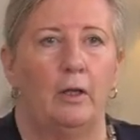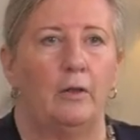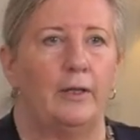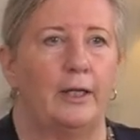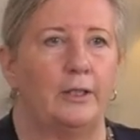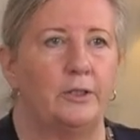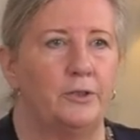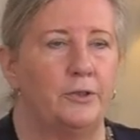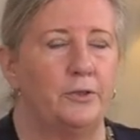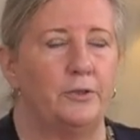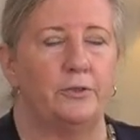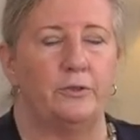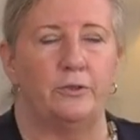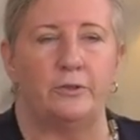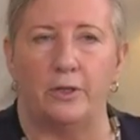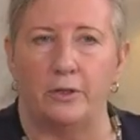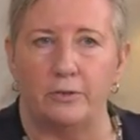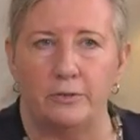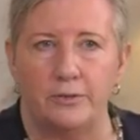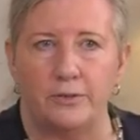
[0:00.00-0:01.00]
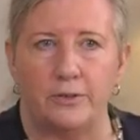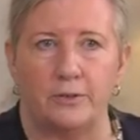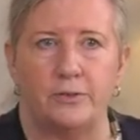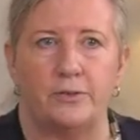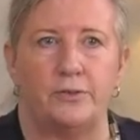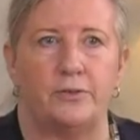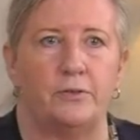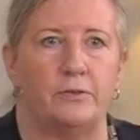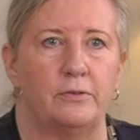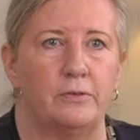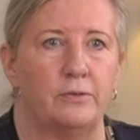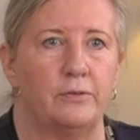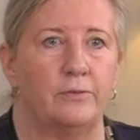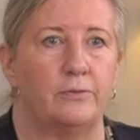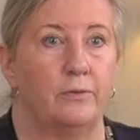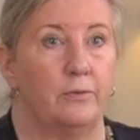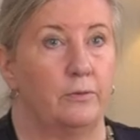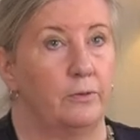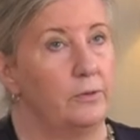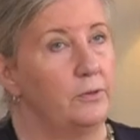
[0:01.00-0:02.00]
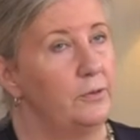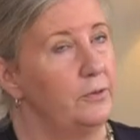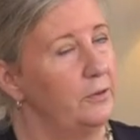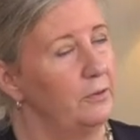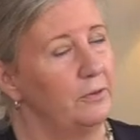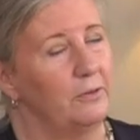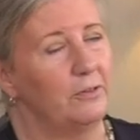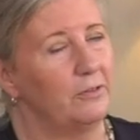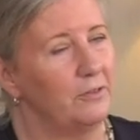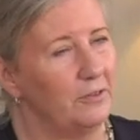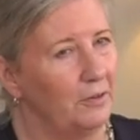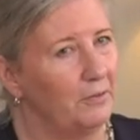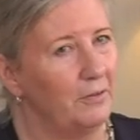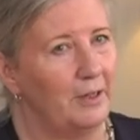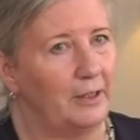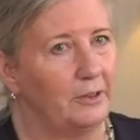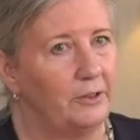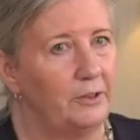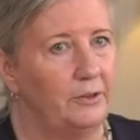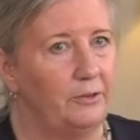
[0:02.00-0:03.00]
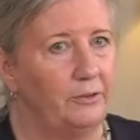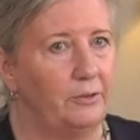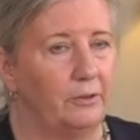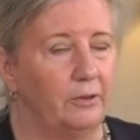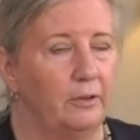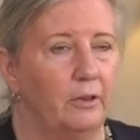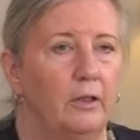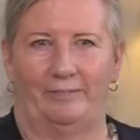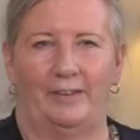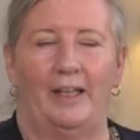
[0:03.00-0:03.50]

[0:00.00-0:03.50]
That tutor knows those students know that tutor.